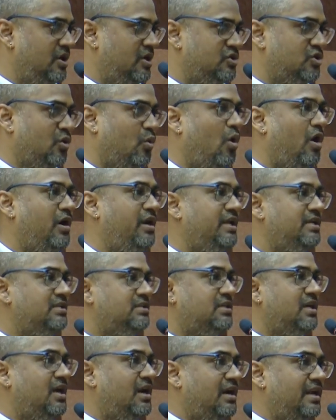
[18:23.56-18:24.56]
So what is
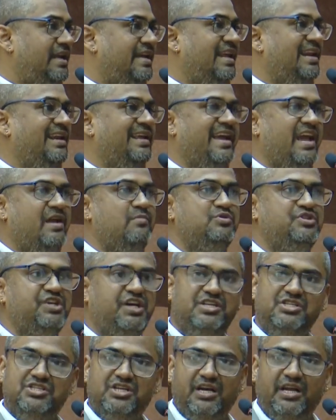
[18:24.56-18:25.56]
a real game
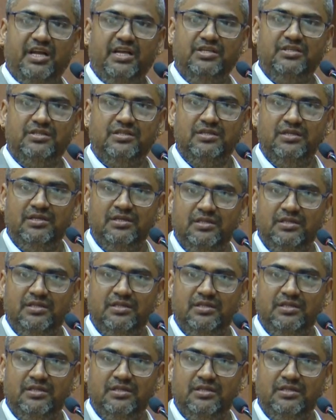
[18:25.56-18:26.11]
changer is